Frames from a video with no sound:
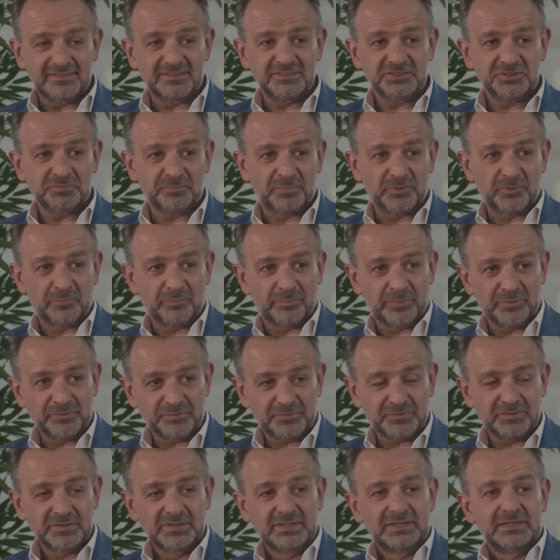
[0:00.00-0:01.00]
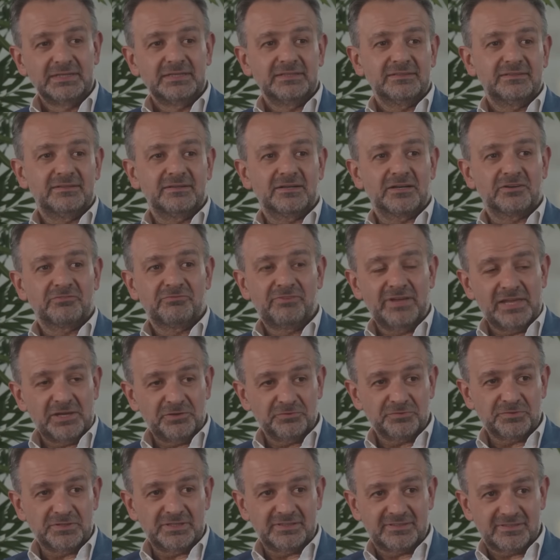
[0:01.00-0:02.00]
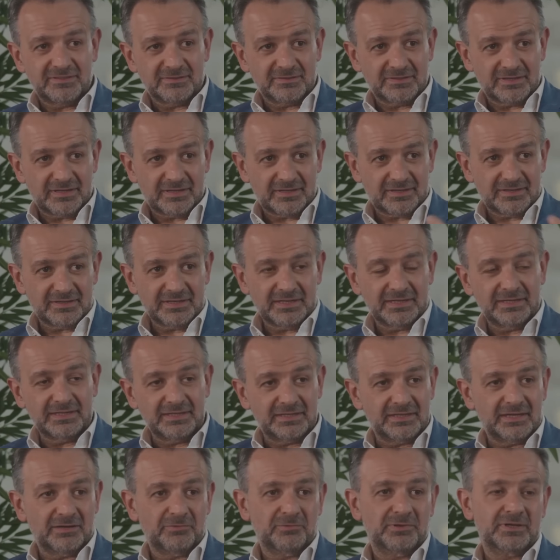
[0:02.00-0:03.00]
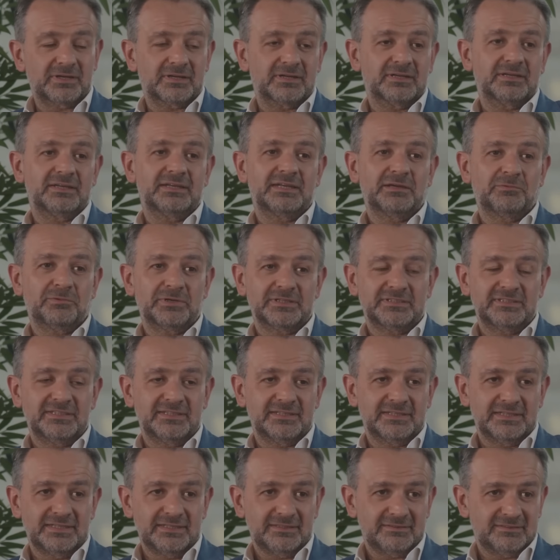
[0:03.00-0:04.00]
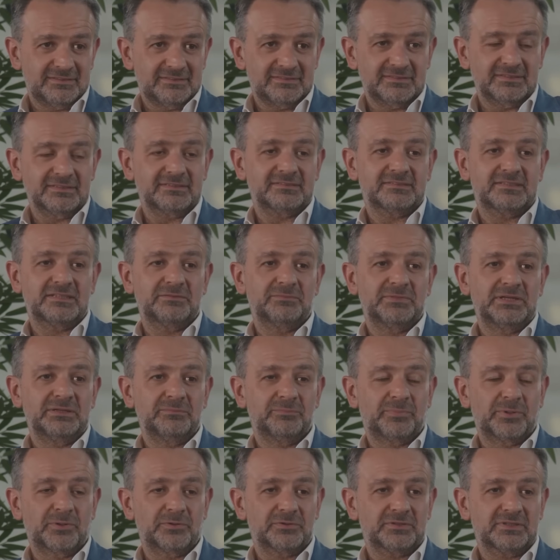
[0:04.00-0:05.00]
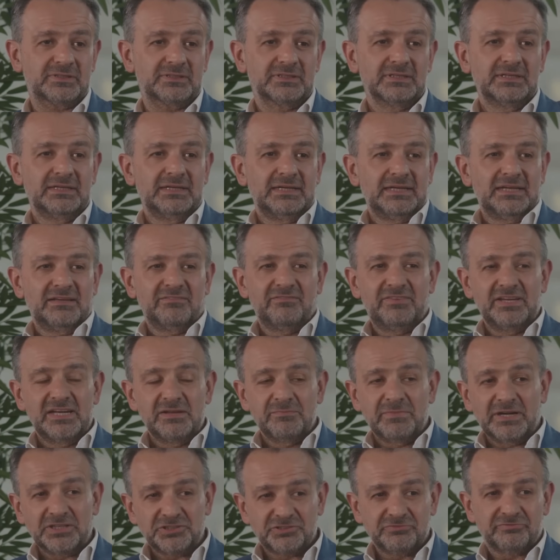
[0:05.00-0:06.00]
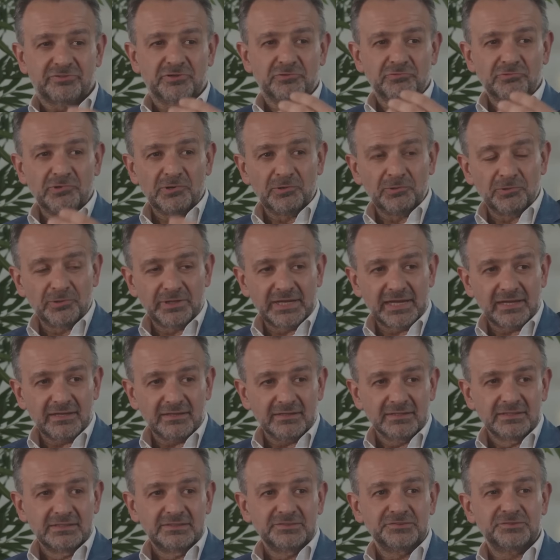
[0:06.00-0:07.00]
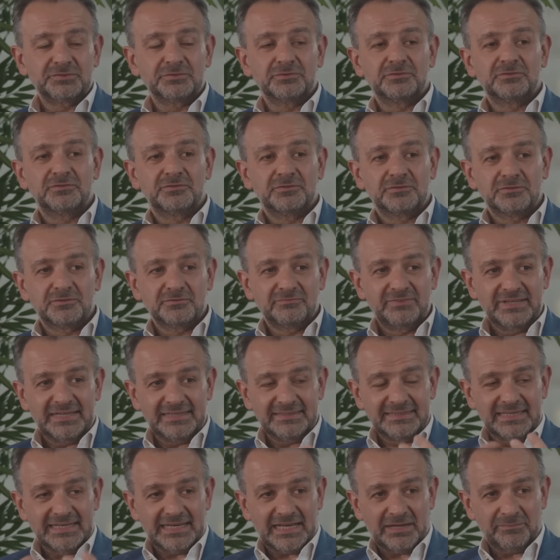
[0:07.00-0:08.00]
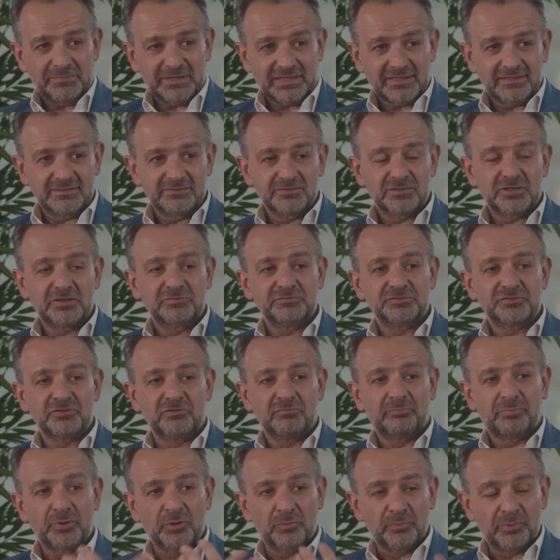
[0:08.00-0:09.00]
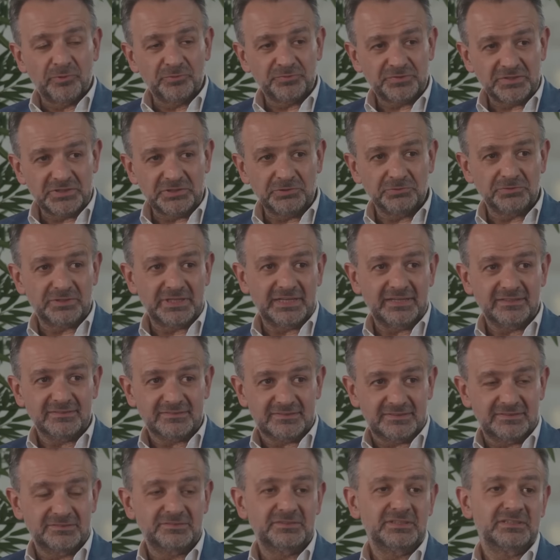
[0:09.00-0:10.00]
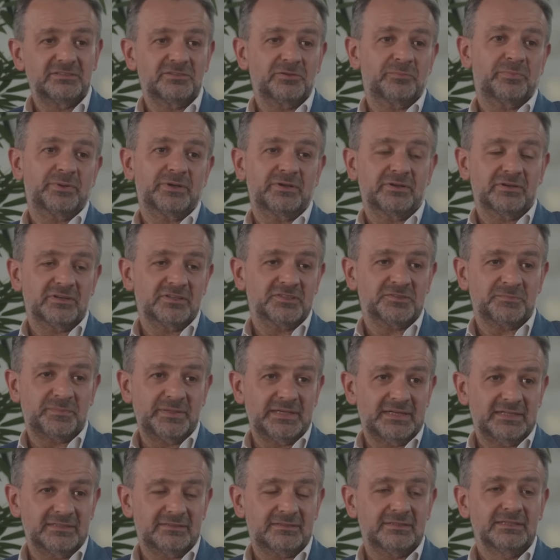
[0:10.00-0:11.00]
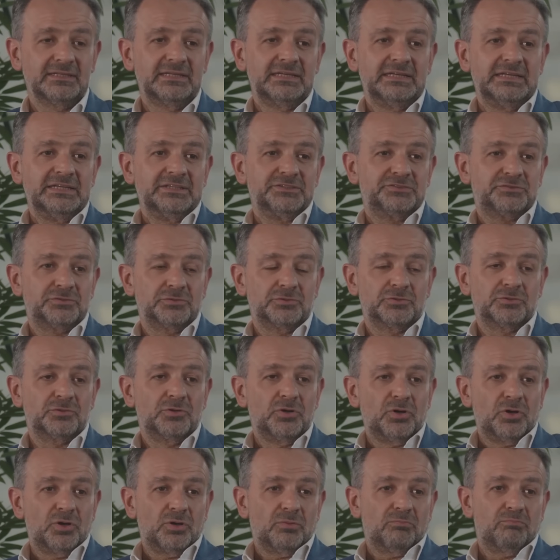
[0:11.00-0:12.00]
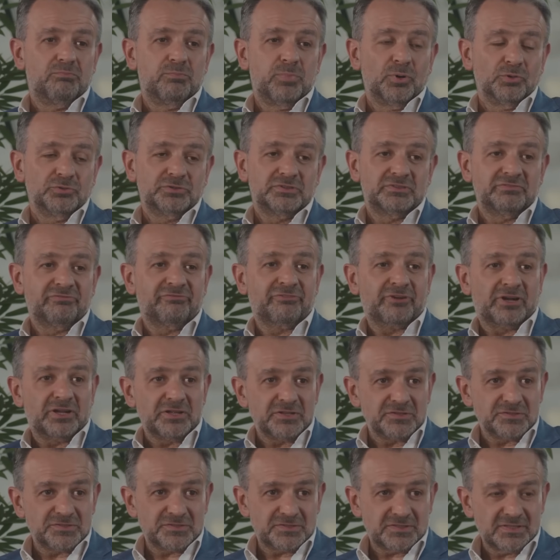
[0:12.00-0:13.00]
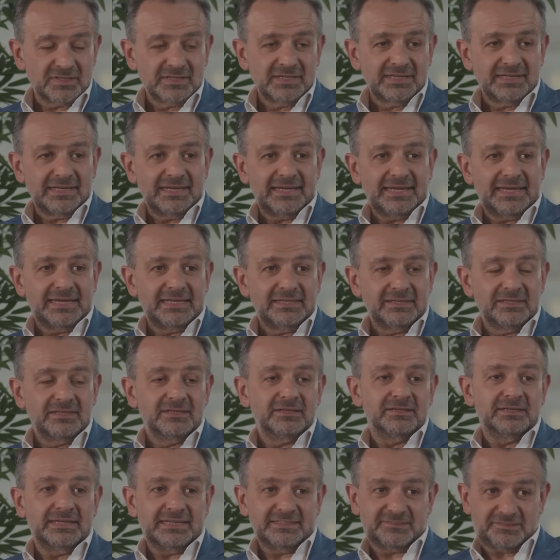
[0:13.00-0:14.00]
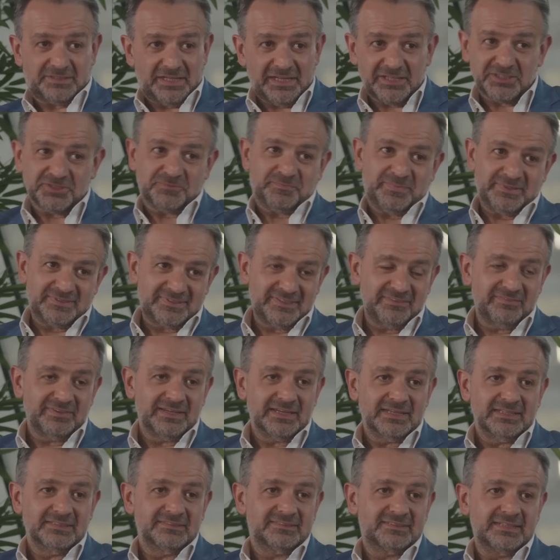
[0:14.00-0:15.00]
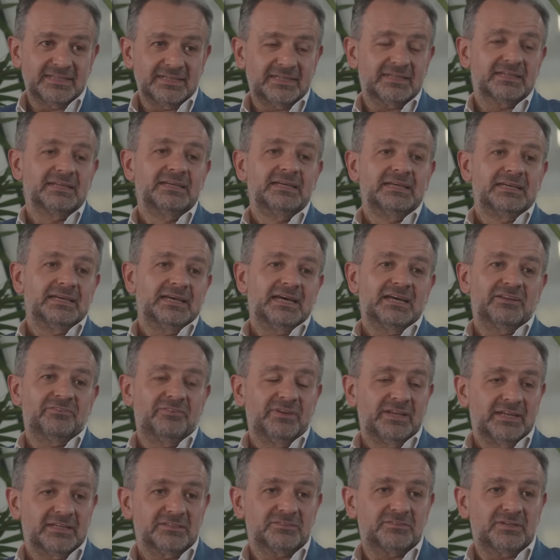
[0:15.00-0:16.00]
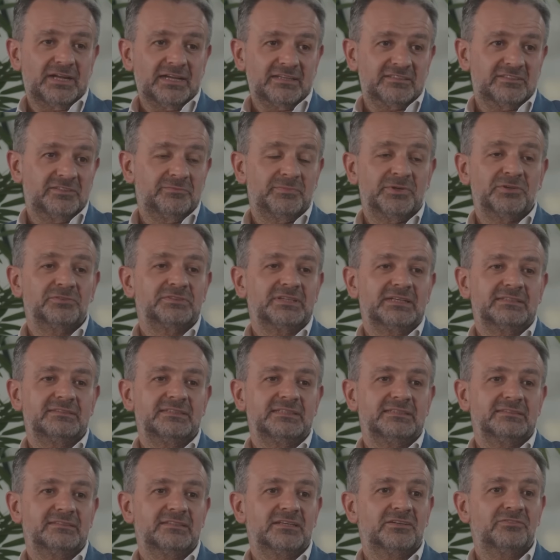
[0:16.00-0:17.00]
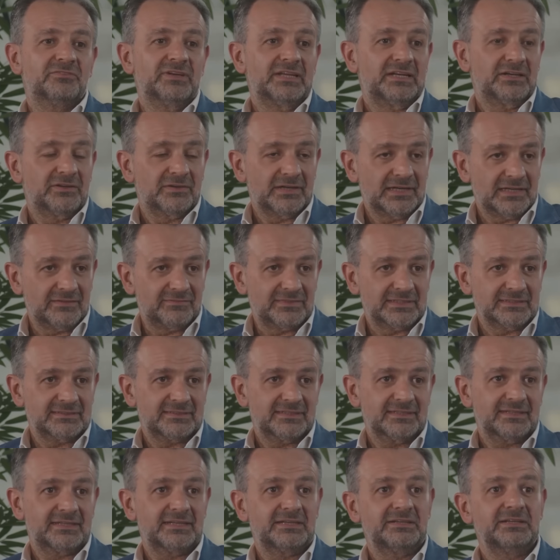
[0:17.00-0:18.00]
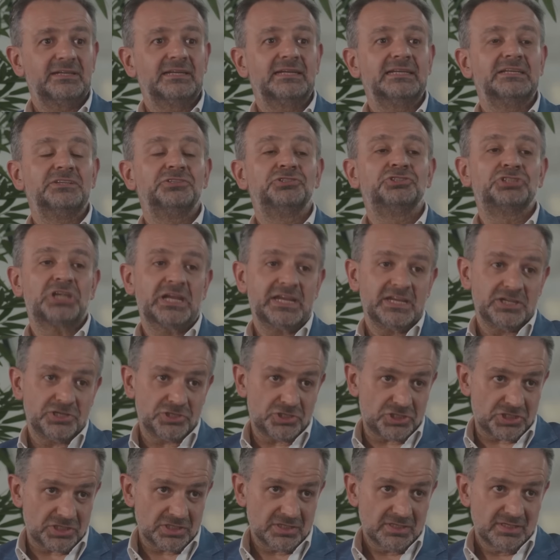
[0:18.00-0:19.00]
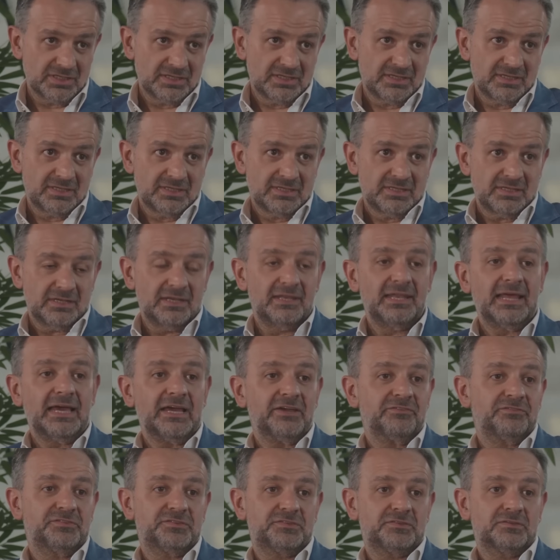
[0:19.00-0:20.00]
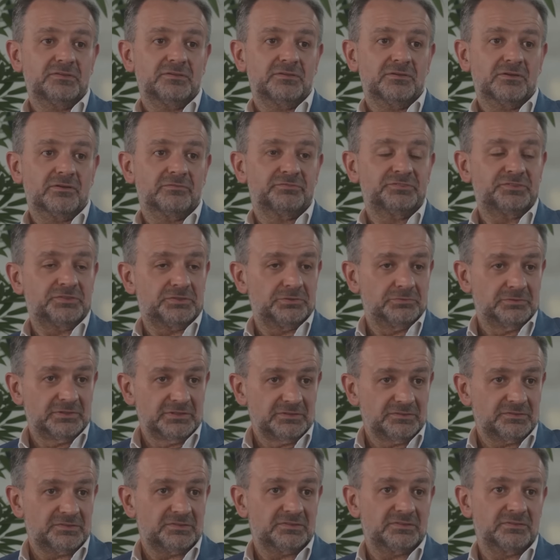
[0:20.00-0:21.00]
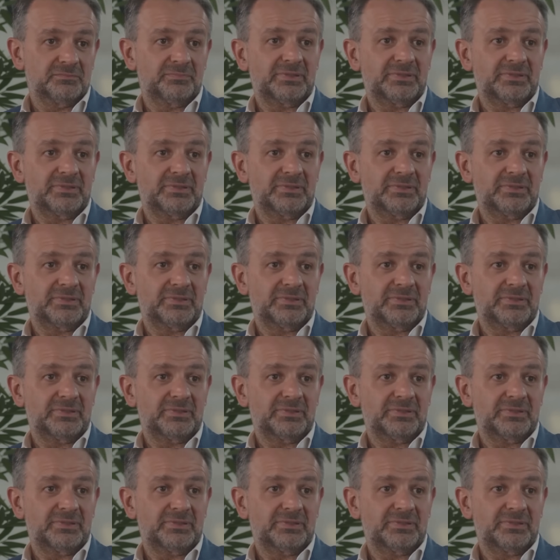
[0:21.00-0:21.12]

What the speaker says: there is purpose. There are values that are really in our DNA. This is extremely important. Very much forward-looking, so very dynamic in terms of proposing new things is the entrepreneurial spirit. So both France and ESSEC, specifically ESSEC, are very attractive because I think they are very relevant and can really change lives of students,